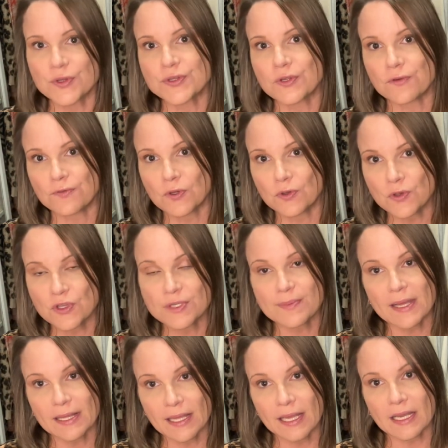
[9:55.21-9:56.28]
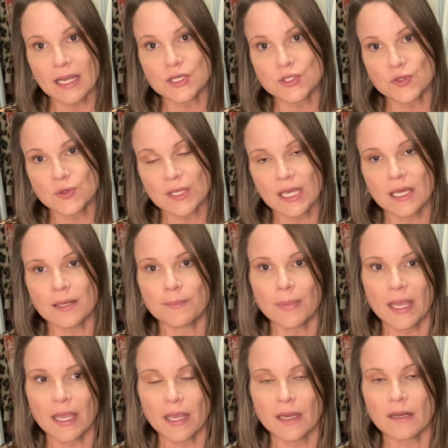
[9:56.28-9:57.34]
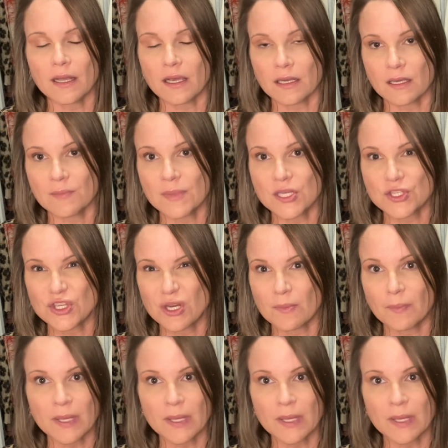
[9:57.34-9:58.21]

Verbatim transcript: So if you use my link, I do get paid a commission,